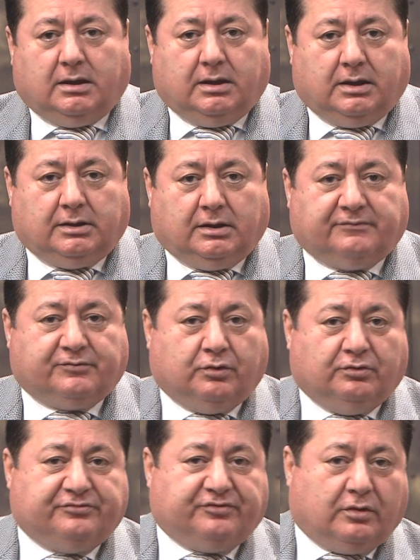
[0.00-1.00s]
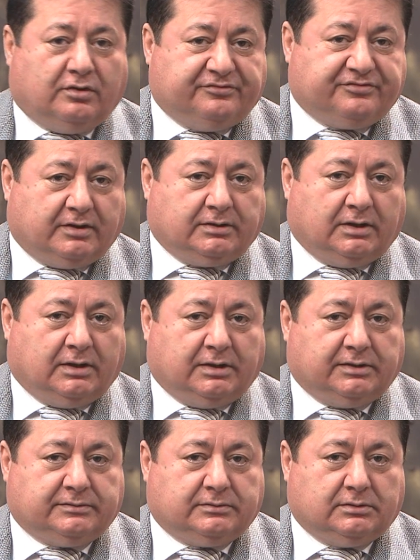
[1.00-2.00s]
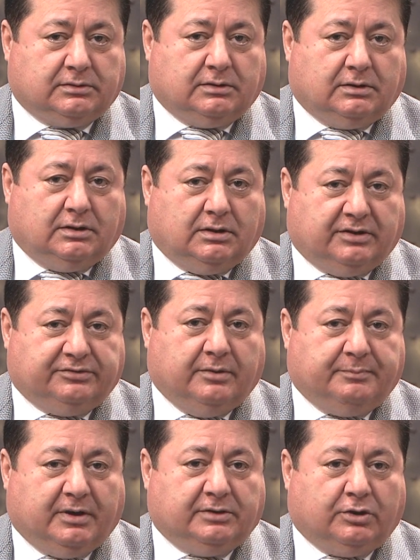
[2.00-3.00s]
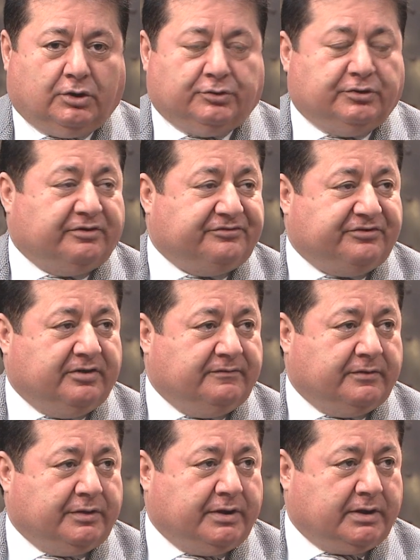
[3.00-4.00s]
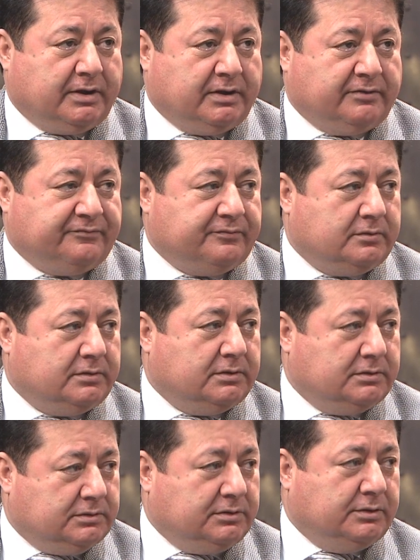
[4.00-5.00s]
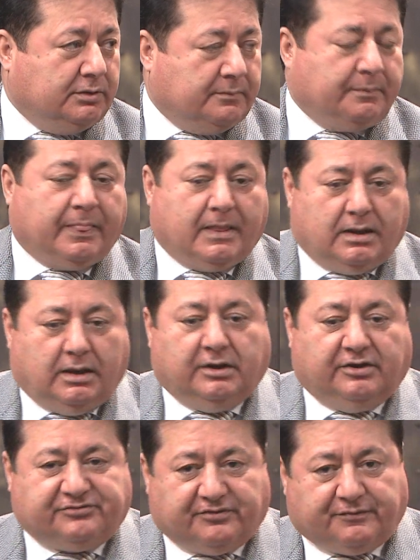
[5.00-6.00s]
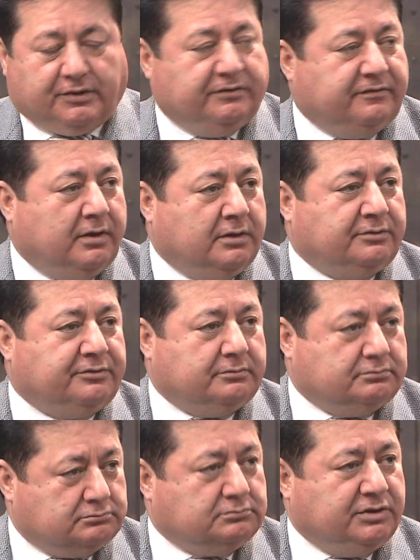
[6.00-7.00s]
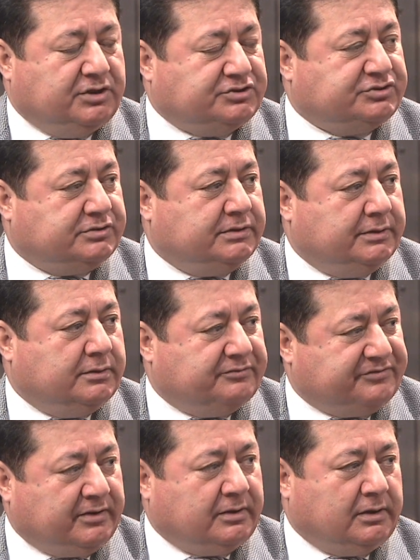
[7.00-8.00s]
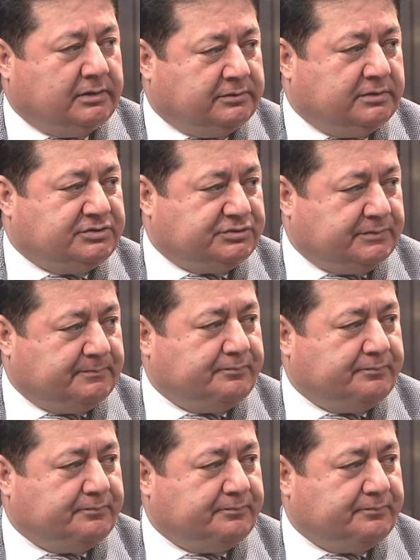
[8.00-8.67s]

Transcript: And of course, on satellite, it depends on the receiver they have, you know, and it's a free-to-air dish, you know, satellite dish.